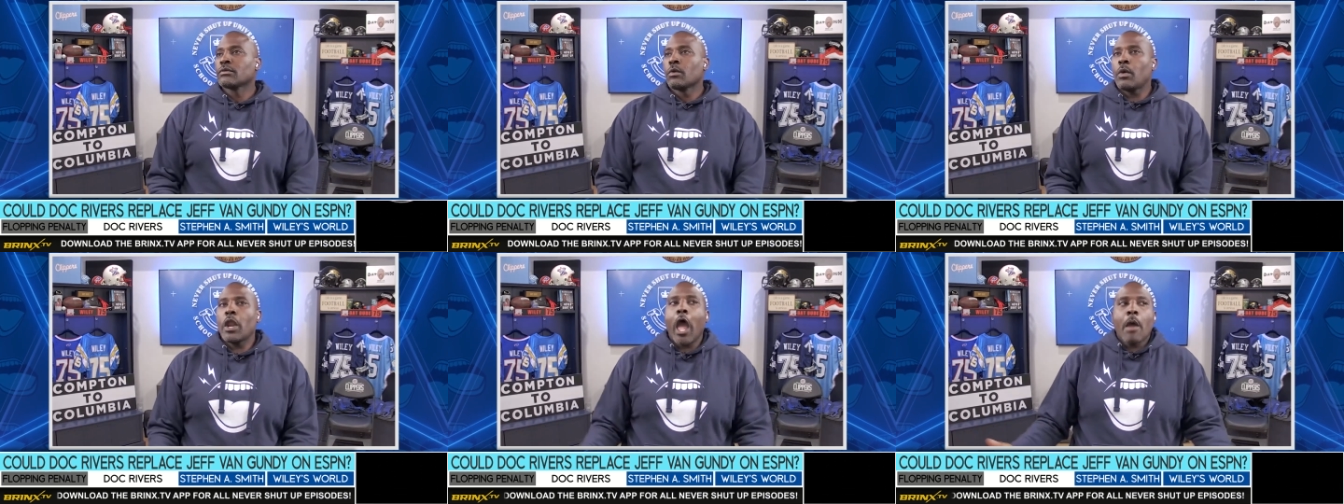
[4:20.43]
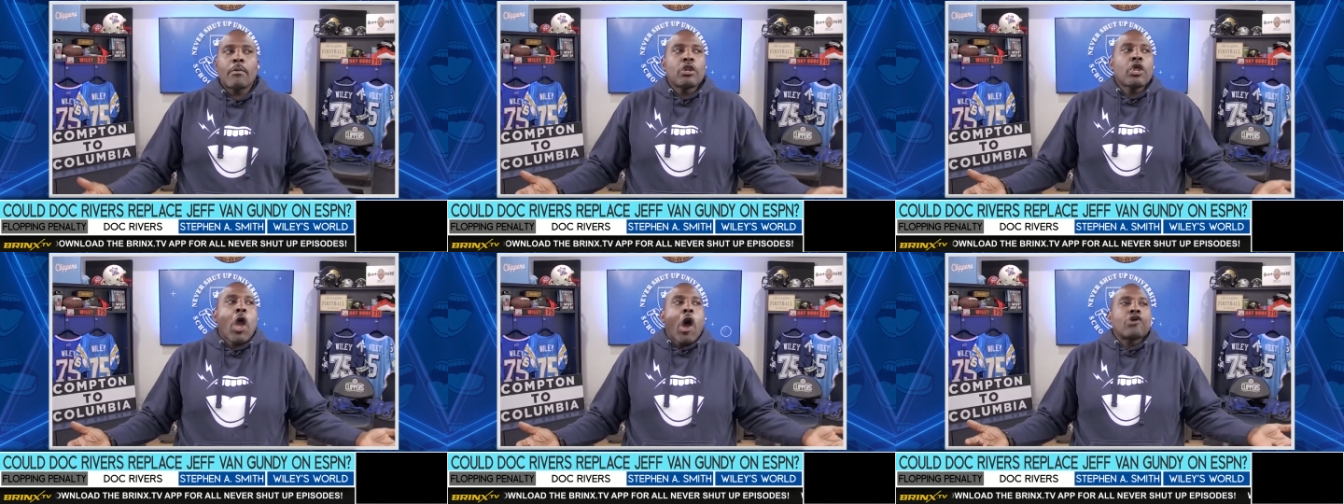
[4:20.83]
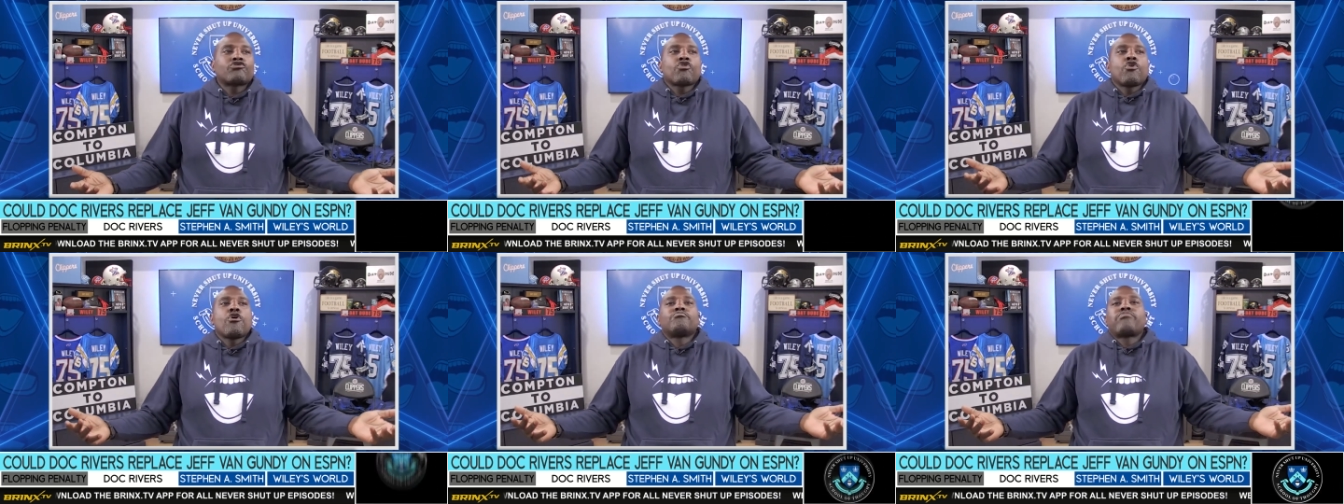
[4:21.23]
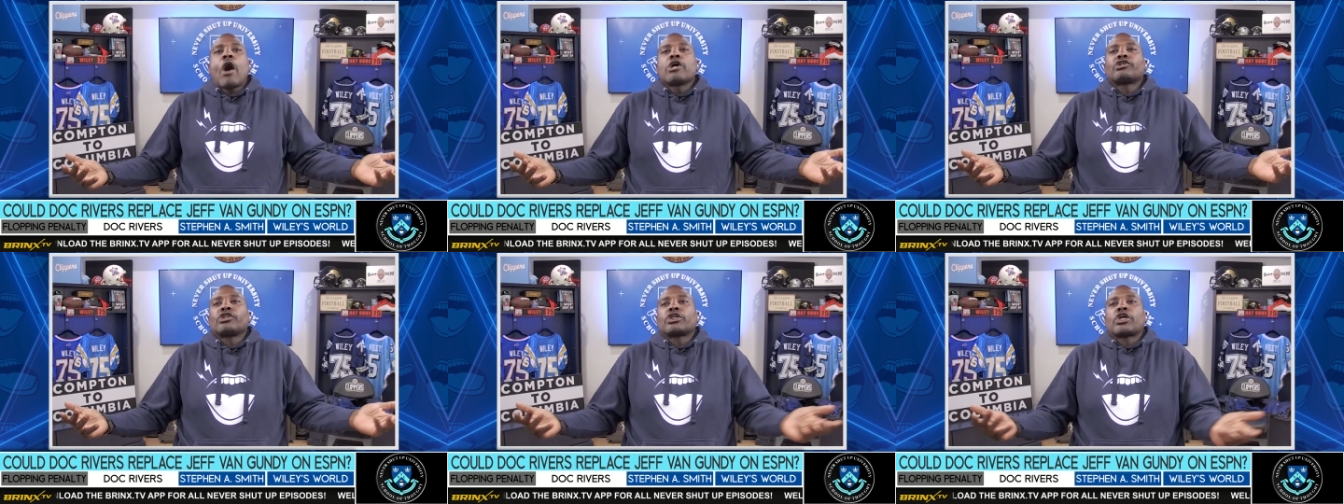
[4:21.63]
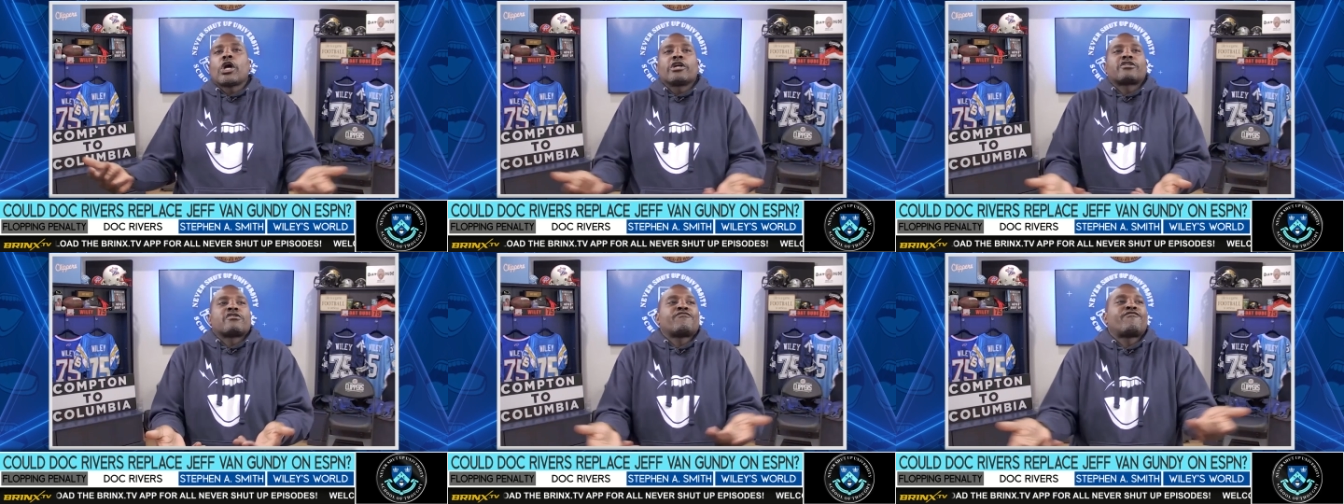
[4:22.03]
whatever y'all doing budget
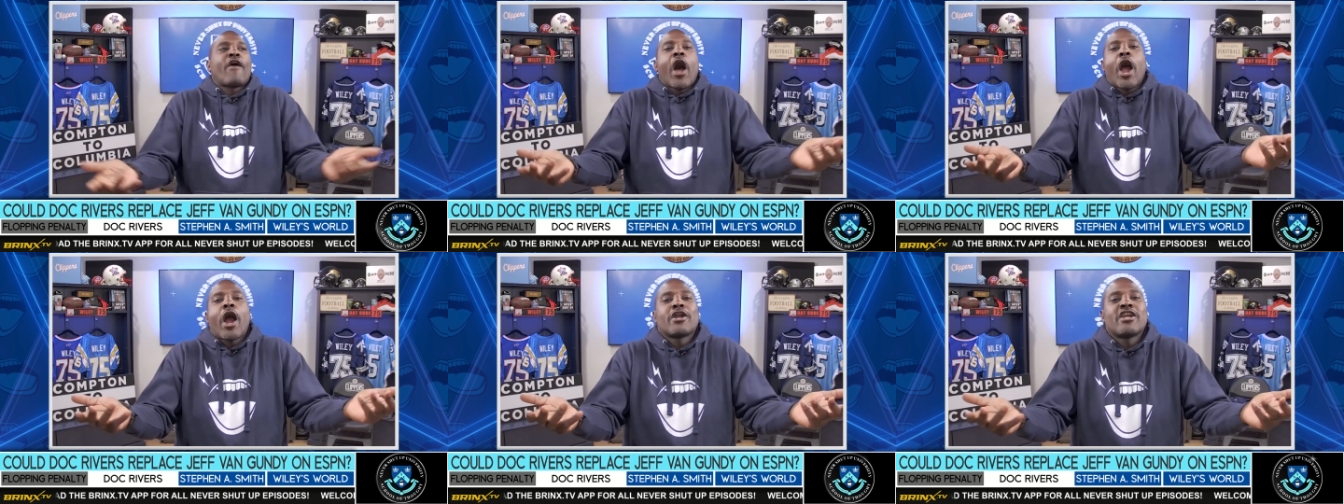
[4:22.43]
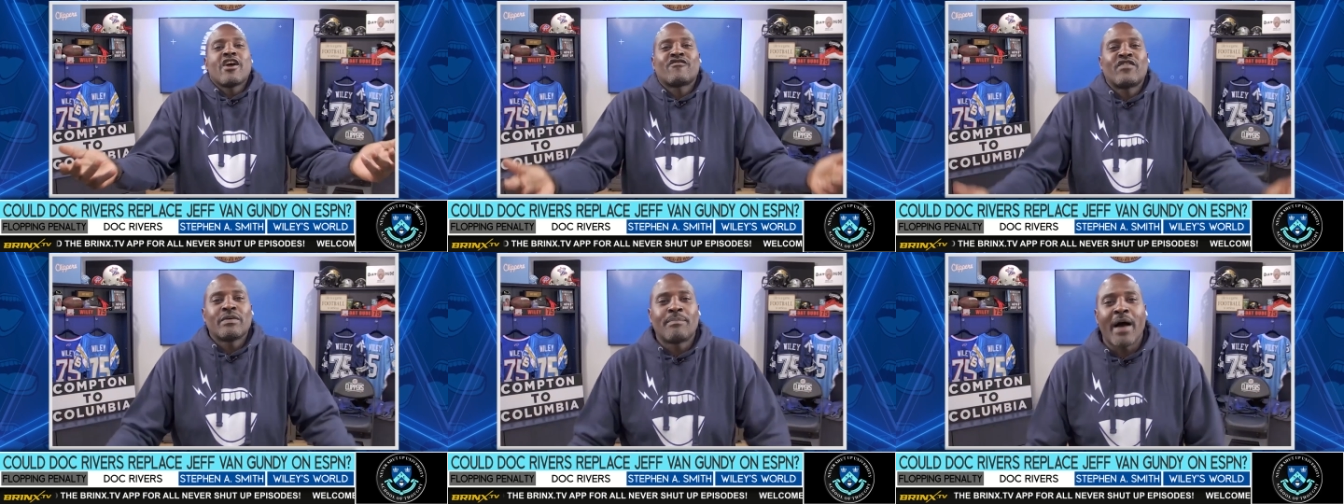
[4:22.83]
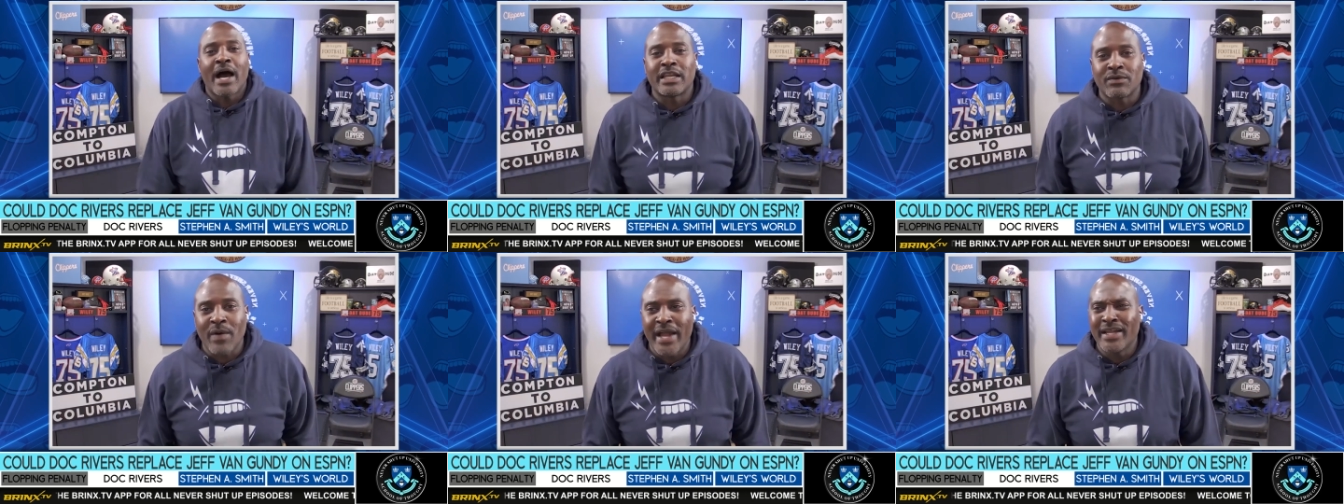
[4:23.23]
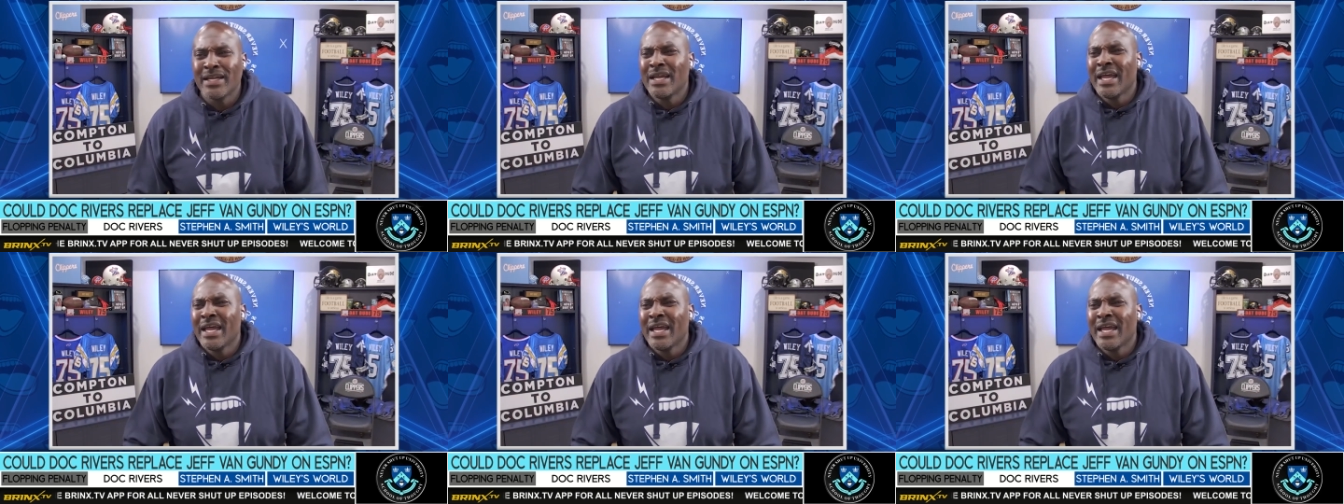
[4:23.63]
cuts and firing everybody, right?